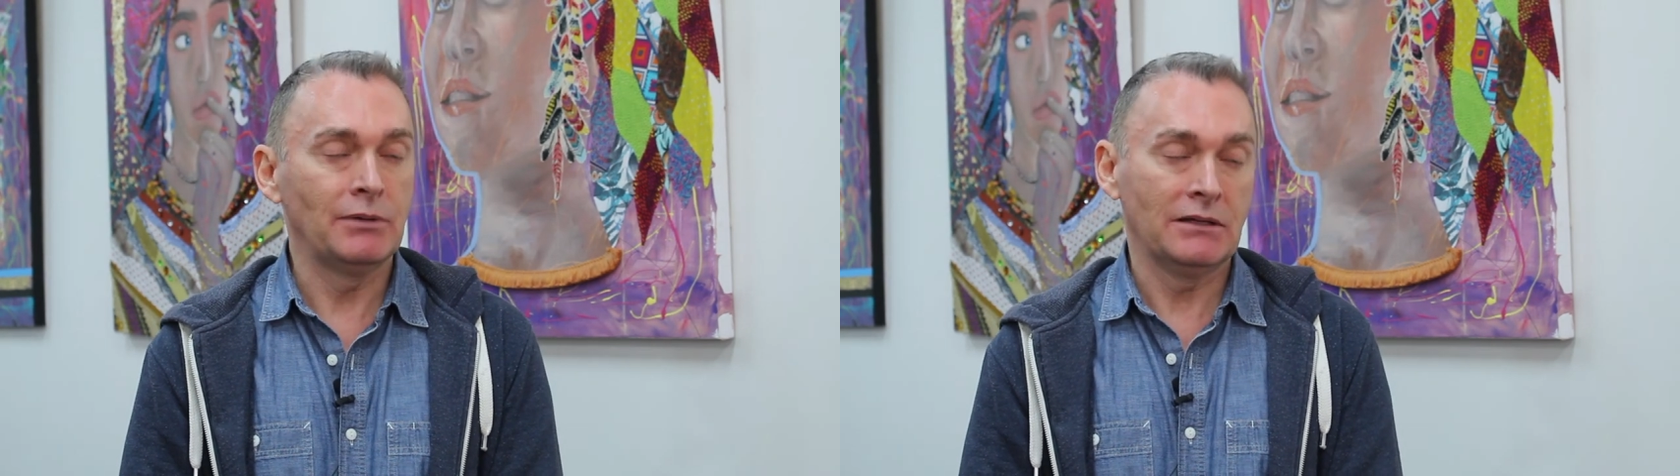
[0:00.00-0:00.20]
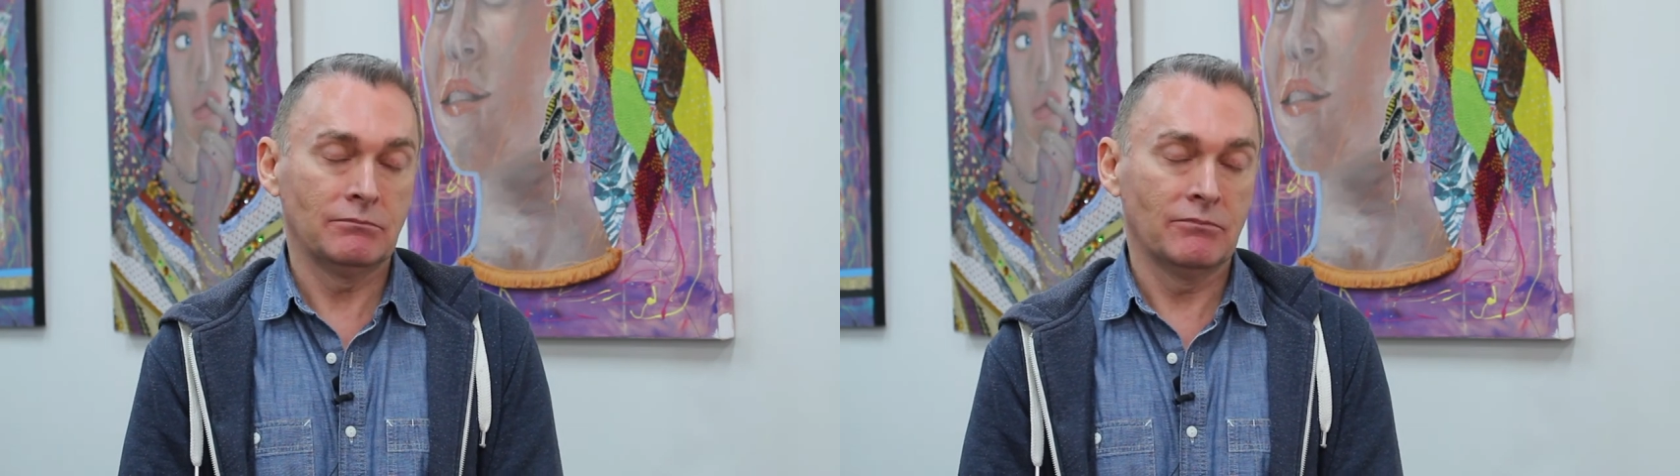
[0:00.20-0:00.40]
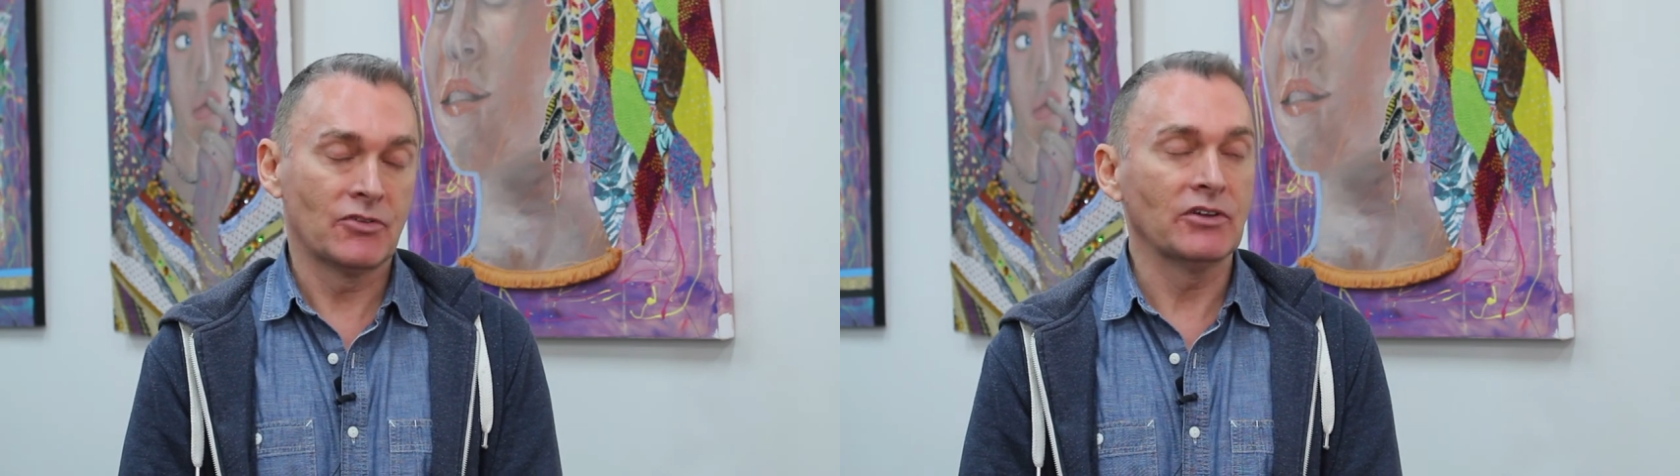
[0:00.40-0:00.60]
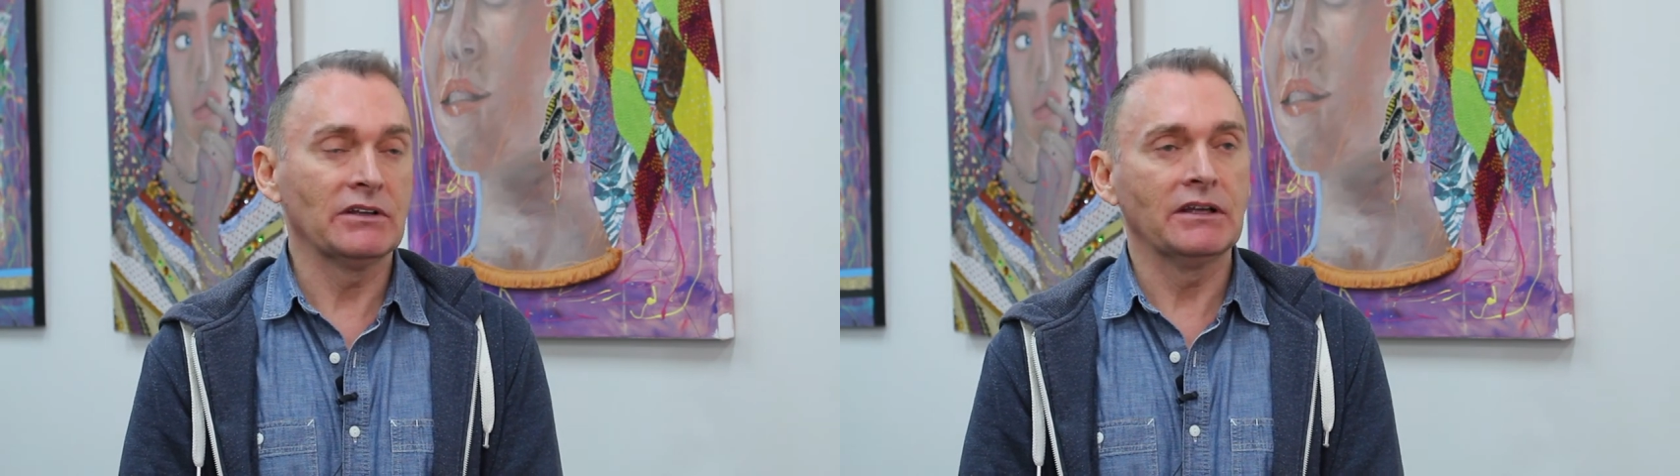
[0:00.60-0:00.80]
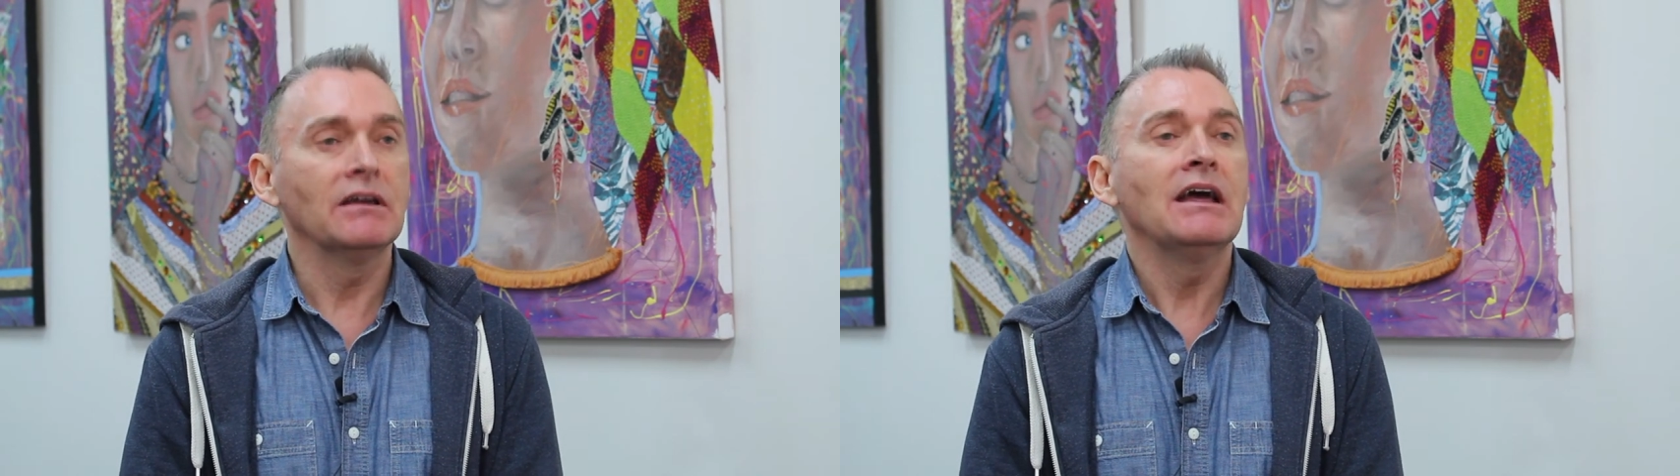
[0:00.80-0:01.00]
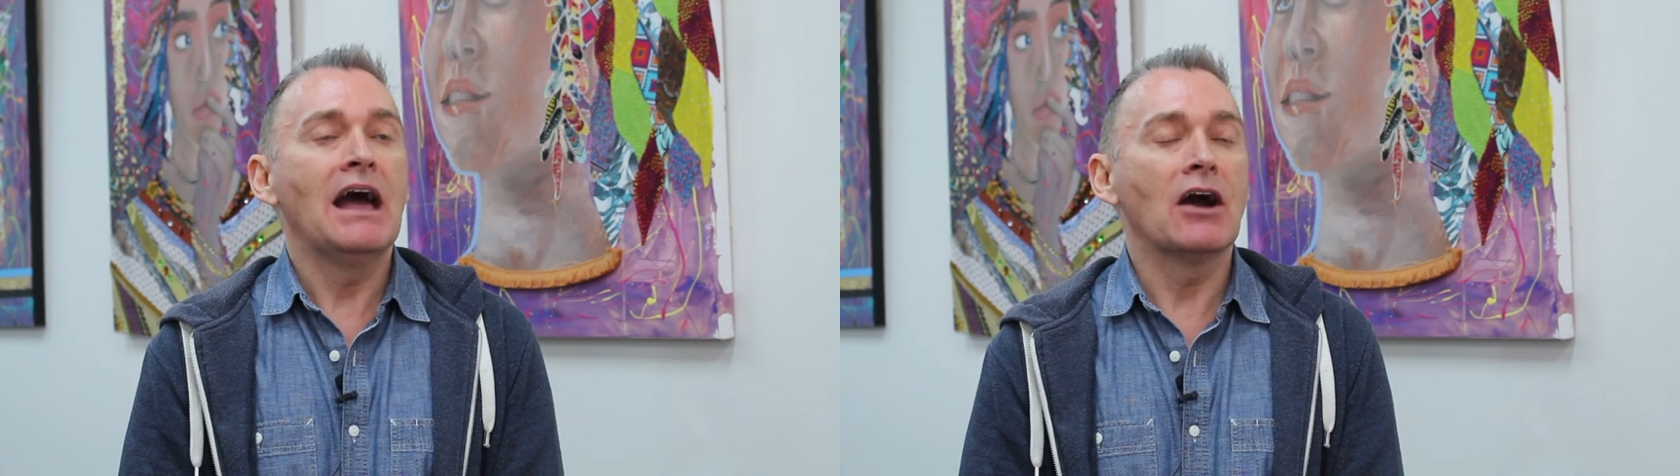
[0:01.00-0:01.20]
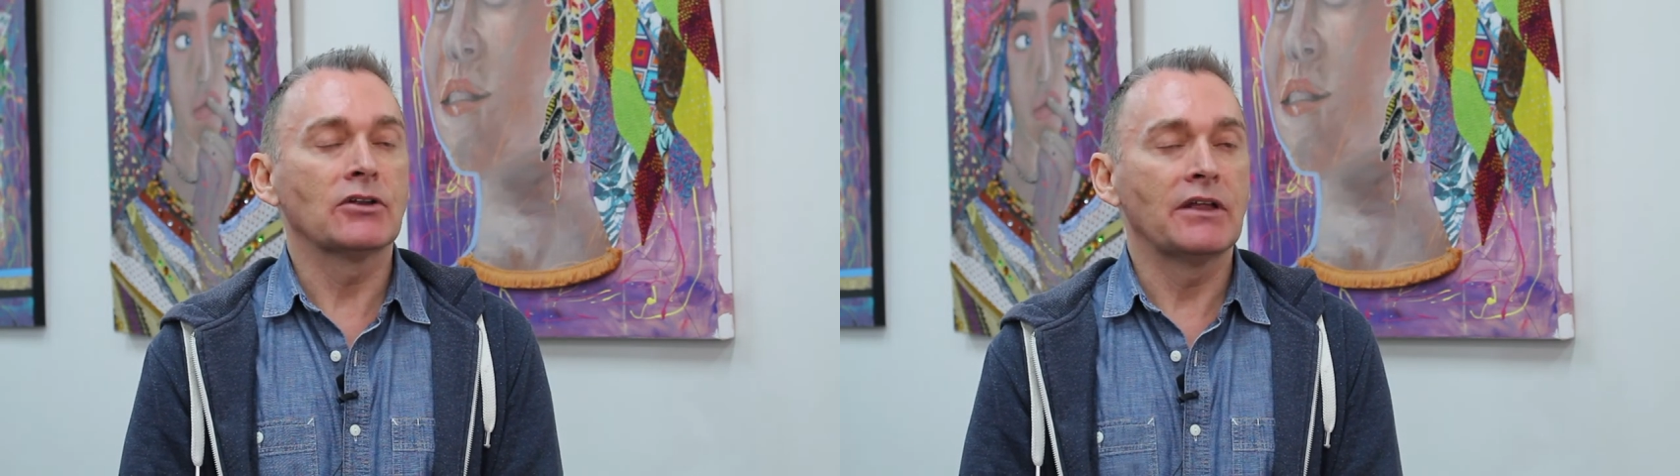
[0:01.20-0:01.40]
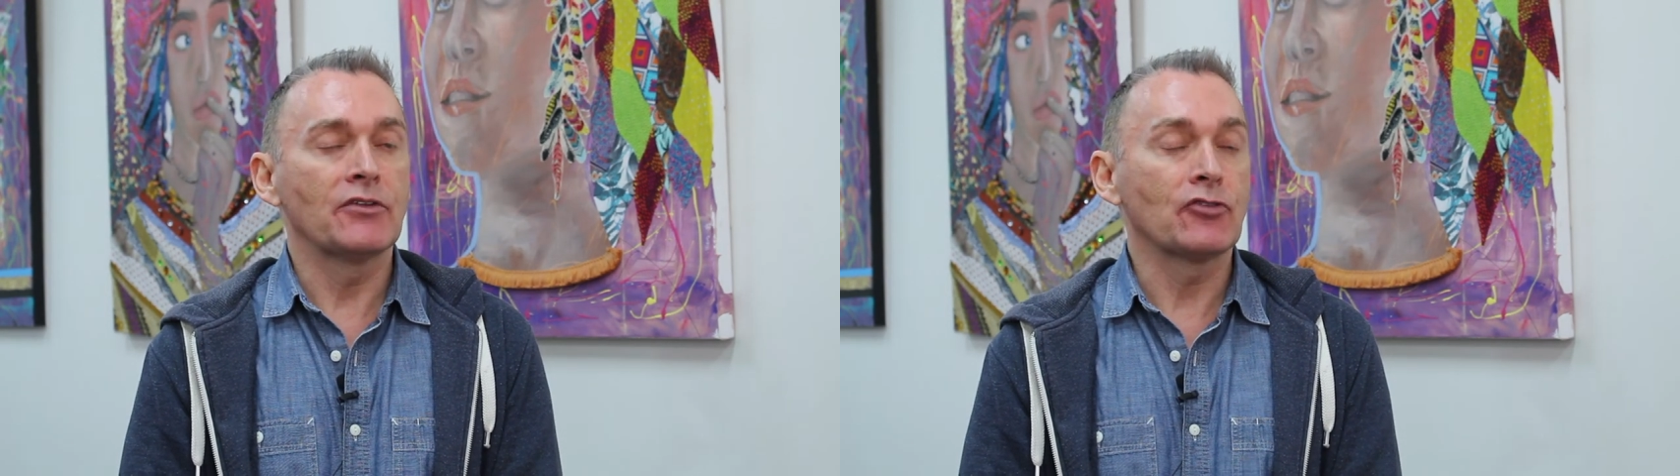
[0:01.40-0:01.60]
but certainly
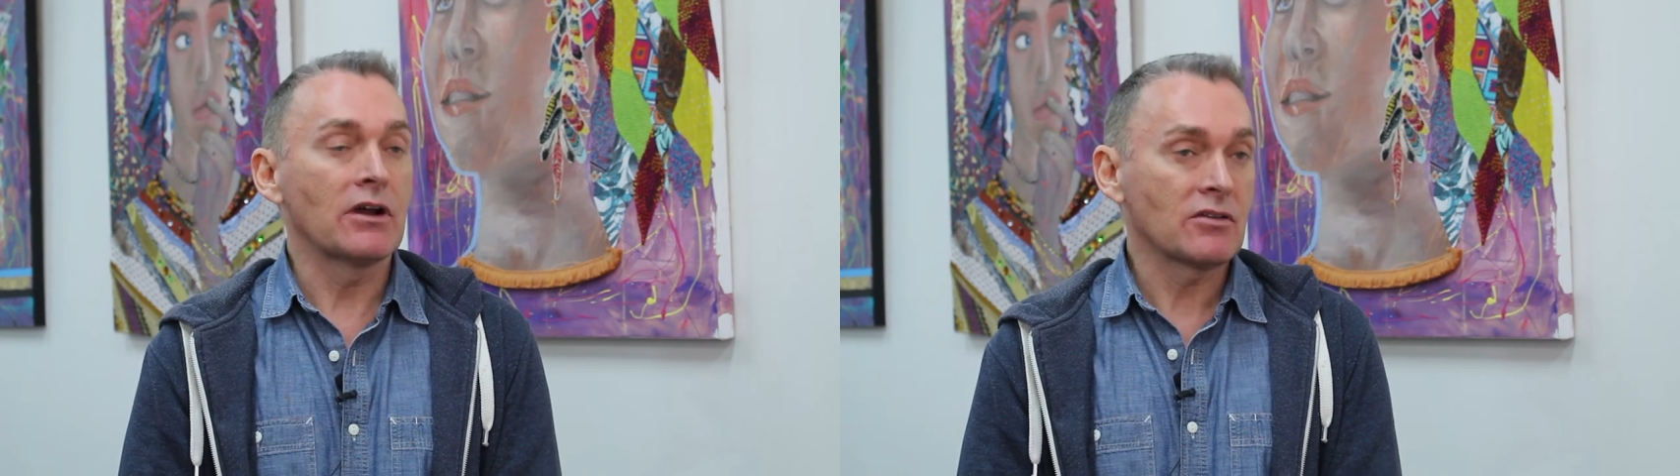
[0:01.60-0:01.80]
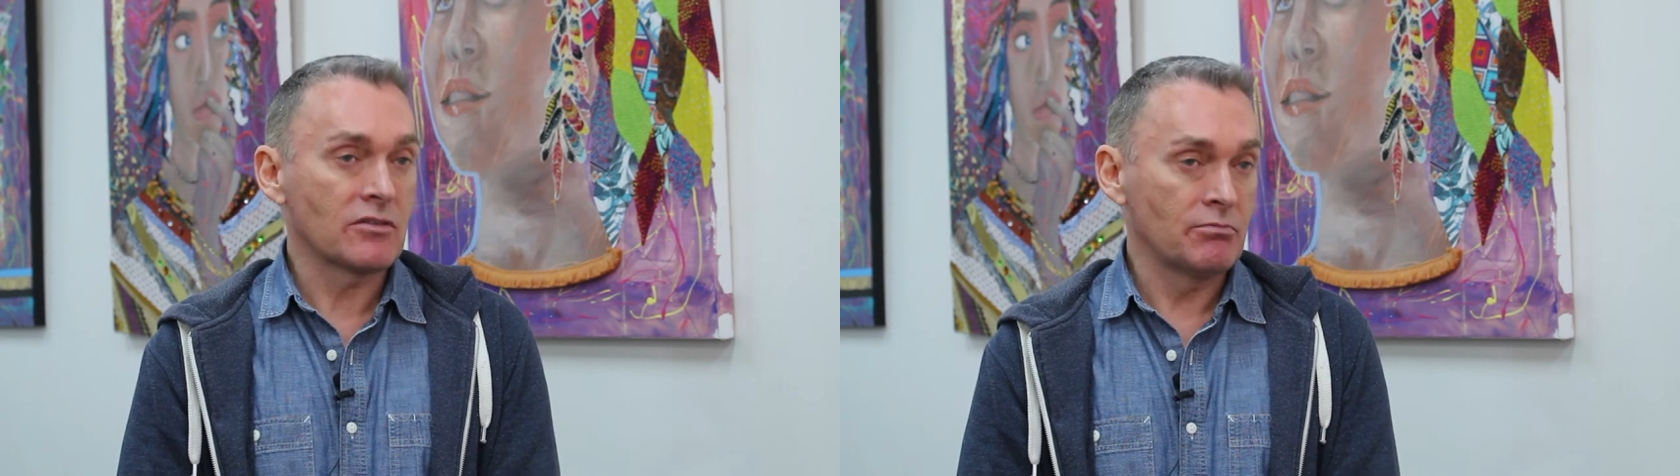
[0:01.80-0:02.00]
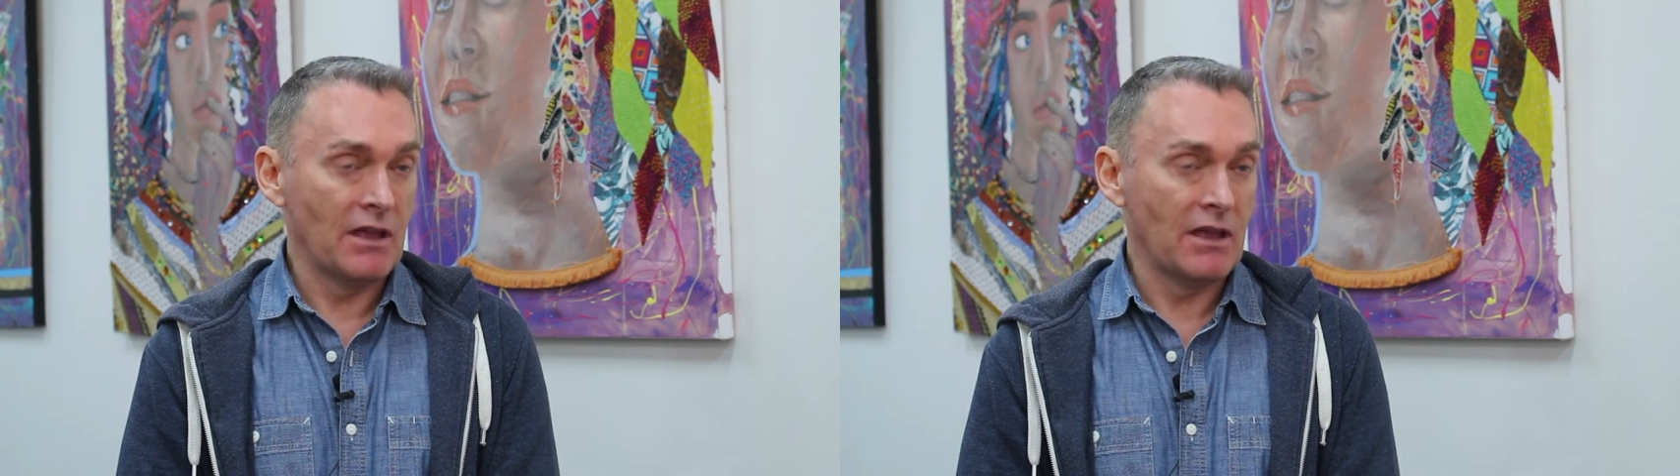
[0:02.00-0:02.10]
alcohol and other drugs,